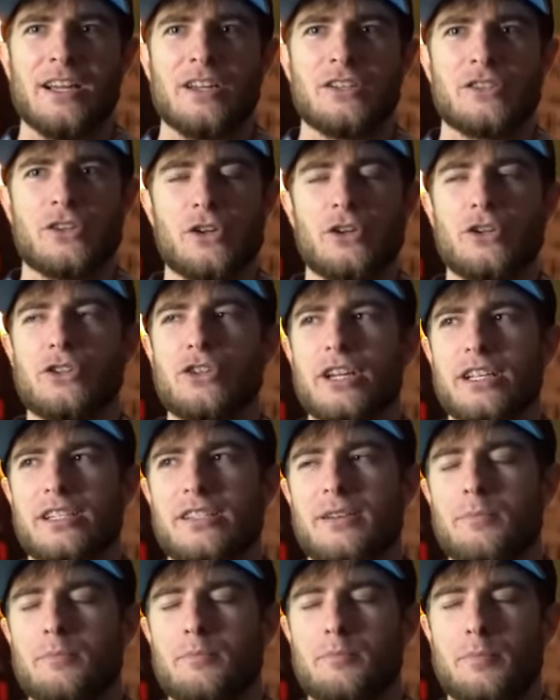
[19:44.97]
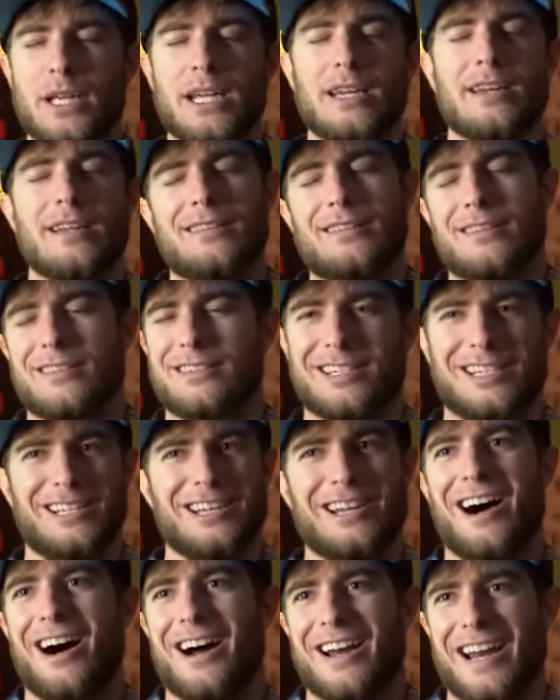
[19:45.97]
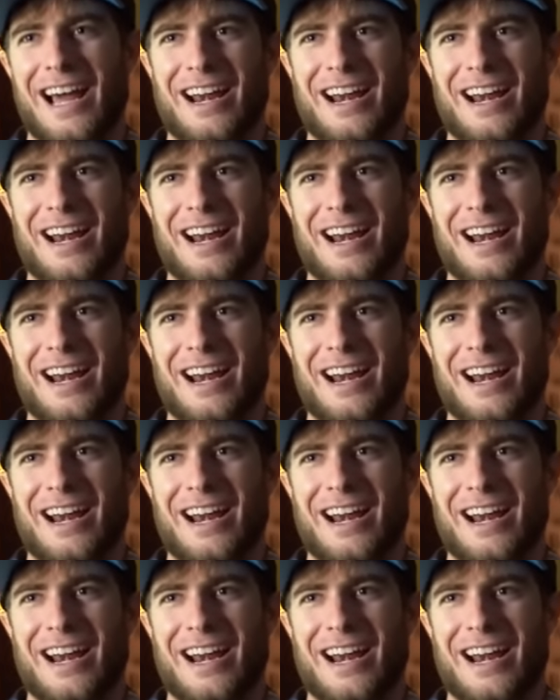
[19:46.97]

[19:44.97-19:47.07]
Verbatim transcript: So you're just beating the snot